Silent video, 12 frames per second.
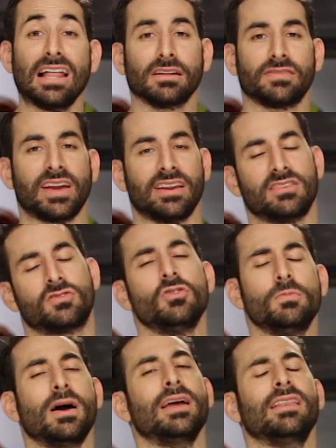elevated
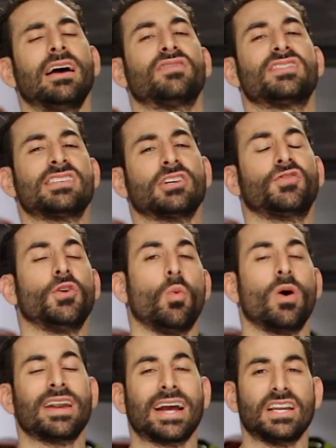to my left, 6 foot
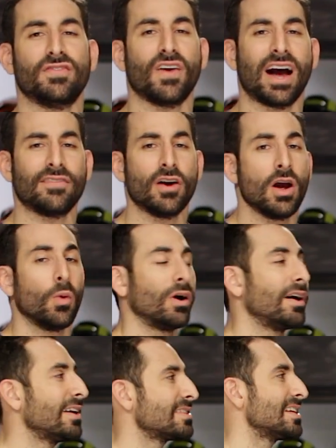195,
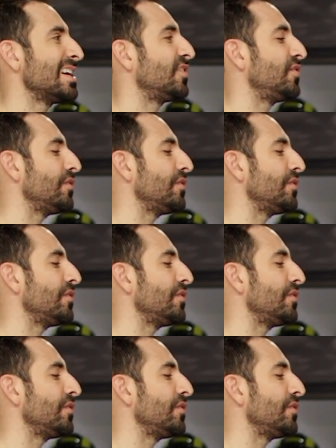wearing a size